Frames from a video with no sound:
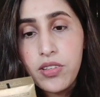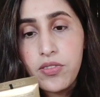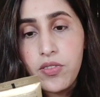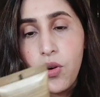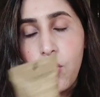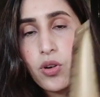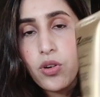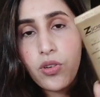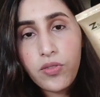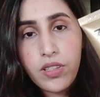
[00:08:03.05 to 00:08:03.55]

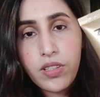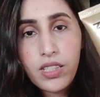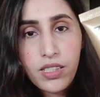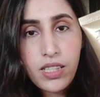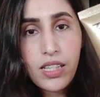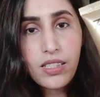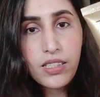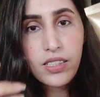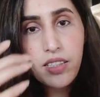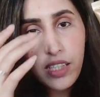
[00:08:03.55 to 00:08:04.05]
fond of this
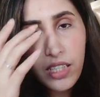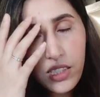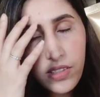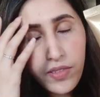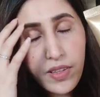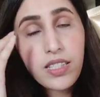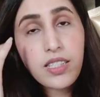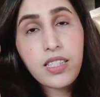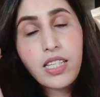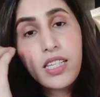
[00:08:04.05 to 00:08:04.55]
sunscreen as
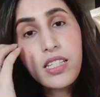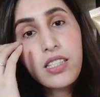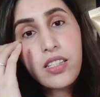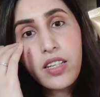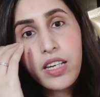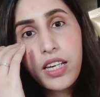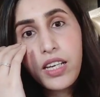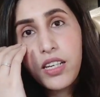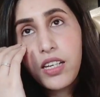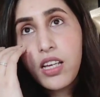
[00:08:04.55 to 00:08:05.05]
well.
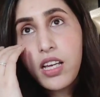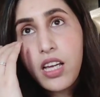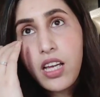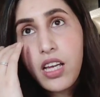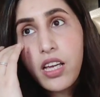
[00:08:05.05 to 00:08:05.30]
Sunscreen.